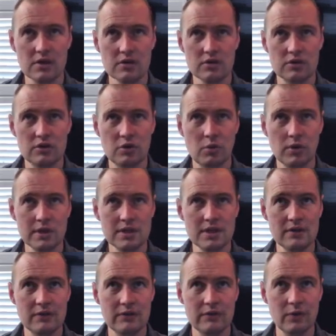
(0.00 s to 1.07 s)
So
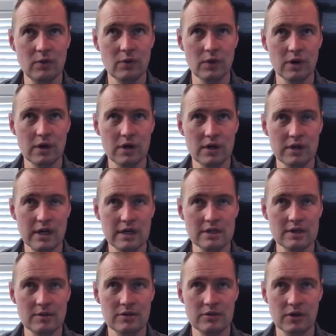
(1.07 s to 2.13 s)
24, because
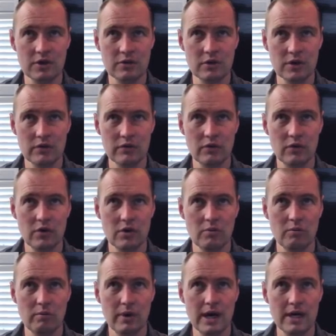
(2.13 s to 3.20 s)
8 times 3 is
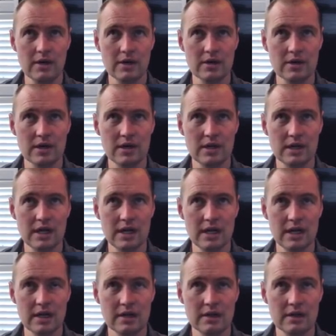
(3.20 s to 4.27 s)
24, minus
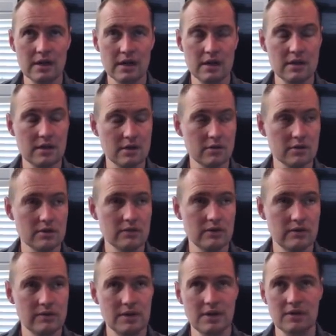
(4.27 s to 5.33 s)
9 is equal to
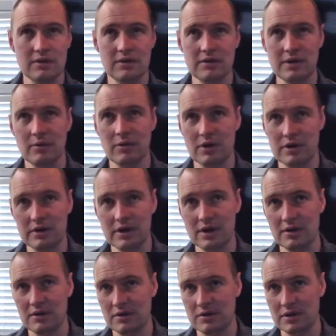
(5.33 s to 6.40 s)
15. So that works
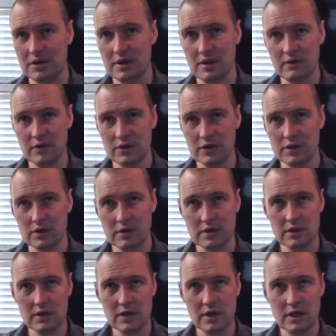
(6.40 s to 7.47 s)
out. So c for
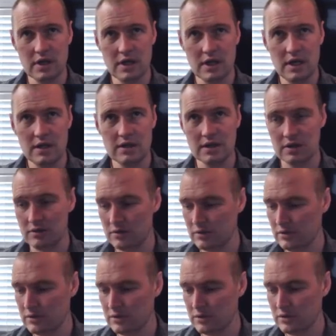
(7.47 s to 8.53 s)
sure is
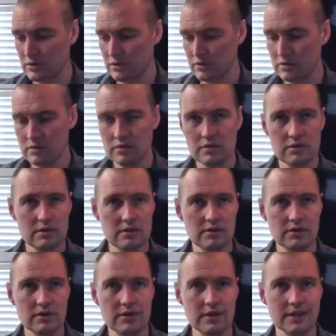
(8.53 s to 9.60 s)
equal to
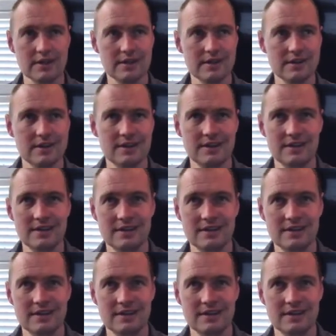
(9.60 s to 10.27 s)
3.